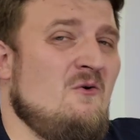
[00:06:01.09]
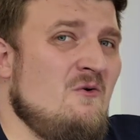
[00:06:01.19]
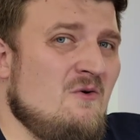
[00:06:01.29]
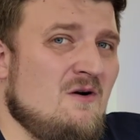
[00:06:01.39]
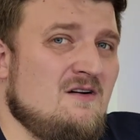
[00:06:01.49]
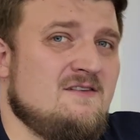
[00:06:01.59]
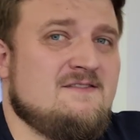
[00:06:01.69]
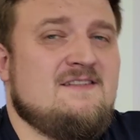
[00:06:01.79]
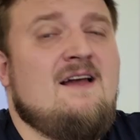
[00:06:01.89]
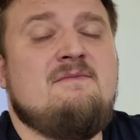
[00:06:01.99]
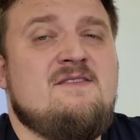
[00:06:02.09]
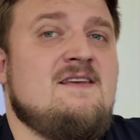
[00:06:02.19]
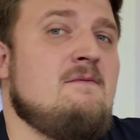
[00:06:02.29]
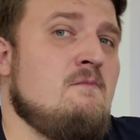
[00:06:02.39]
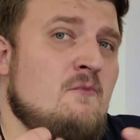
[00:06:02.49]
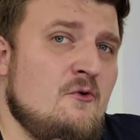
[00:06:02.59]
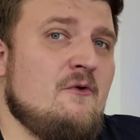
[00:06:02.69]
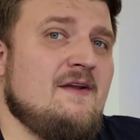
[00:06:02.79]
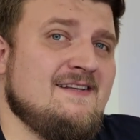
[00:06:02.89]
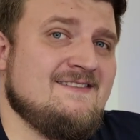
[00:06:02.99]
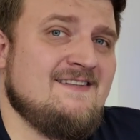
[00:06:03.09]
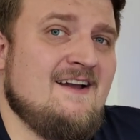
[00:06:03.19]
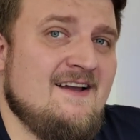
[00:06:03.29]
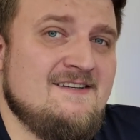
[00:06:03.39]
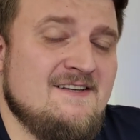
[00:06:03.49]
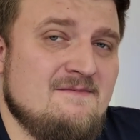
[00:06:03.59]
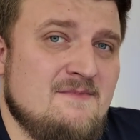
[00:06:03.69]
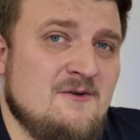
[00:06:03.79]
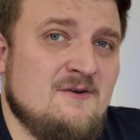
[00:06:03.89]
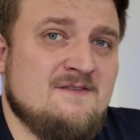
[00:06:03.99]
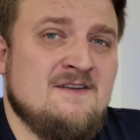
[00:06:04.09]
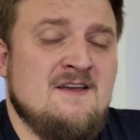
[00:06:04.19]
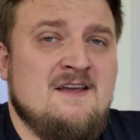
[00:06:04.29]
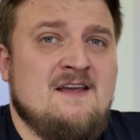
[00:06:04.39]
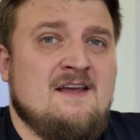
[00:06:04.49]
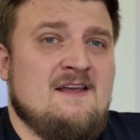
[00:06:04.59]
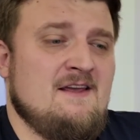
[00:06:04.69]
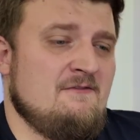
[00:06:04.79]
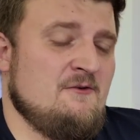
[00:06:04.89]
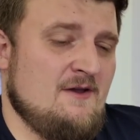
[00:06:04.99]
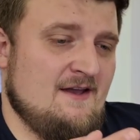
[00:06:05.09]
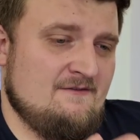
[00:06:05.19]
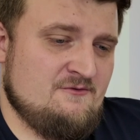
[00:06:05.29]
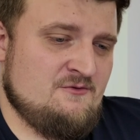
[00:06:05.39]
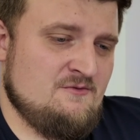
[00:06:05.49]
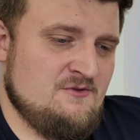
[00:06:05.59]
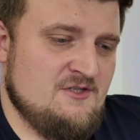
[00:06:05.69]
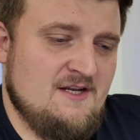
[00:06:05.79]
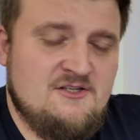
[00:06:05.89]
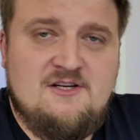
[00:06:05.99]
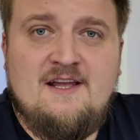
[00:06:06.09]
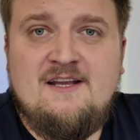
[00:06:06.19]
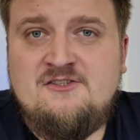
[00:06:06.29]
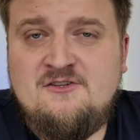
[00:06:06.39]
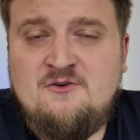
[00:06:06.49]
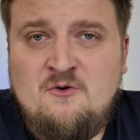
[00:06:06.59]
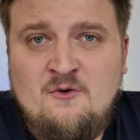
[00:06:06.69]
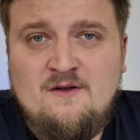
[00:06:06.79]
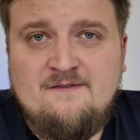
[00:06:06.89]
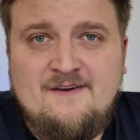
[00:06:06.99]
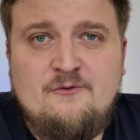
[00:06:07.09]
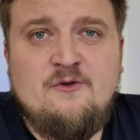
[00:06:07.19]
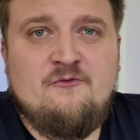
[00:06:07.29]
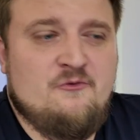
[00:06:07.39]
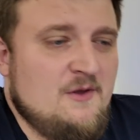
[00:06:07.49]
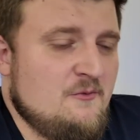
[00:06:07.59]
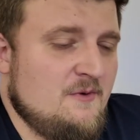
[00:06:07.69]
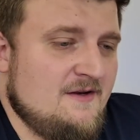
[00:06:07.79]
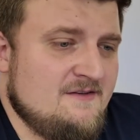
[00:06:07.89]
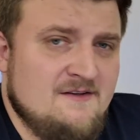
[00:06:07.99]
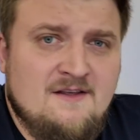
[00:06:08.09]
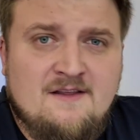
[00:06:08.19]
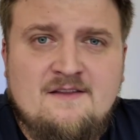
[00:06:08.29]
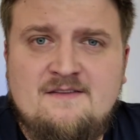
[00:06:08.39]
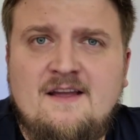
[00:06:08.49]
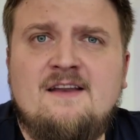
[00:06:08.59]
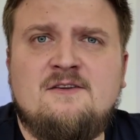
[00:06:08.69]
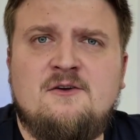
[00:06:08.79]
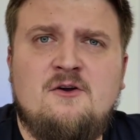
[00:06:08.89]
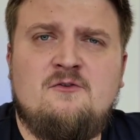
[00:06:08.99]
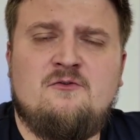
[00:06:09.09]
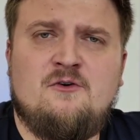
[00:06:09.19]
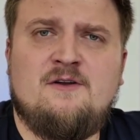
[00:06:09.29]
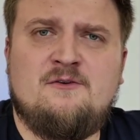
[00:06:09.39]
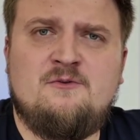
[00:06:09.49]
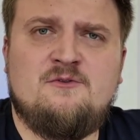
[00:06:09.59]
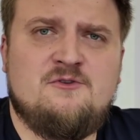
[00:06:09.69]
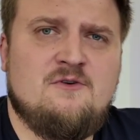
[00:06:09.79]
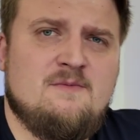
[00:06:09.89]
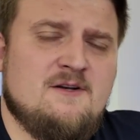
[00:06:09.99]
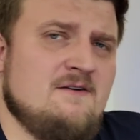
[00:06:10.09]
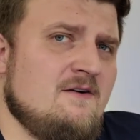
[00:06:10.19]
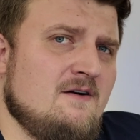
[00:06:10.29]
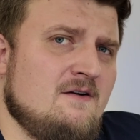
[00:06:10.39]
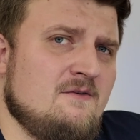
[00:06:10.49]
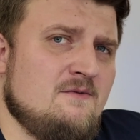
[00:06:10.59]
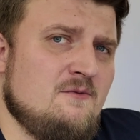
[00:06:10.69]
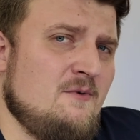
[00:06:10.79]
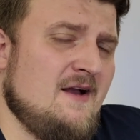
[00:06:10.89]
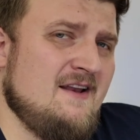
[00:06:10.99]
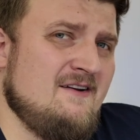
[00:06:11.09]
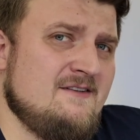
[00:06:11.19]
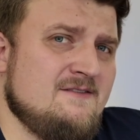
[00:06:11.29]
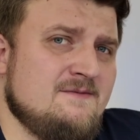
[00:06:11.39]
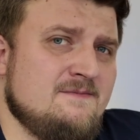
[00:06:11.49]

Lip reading: or something more exciting, because if you have to change engine oil very frequent, then go for a good German car. Why not?